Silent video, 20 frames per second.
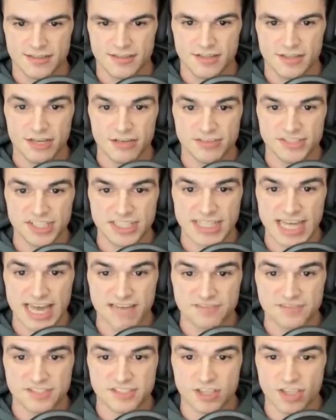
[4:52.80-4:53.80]
The ocean
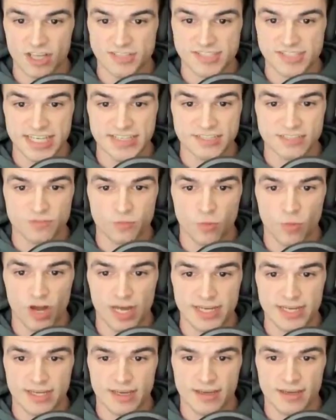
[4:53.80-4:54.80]
laughs because all it takes is
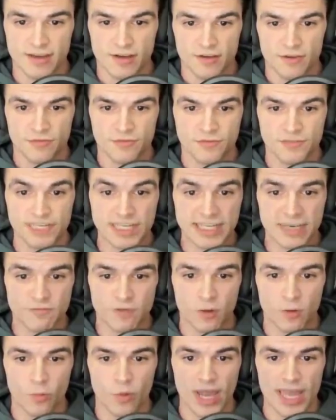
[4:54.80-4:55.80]
one flick
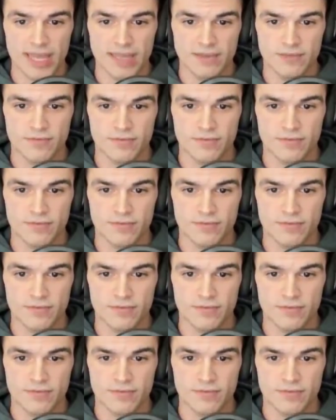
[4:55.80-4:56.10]
of a wave,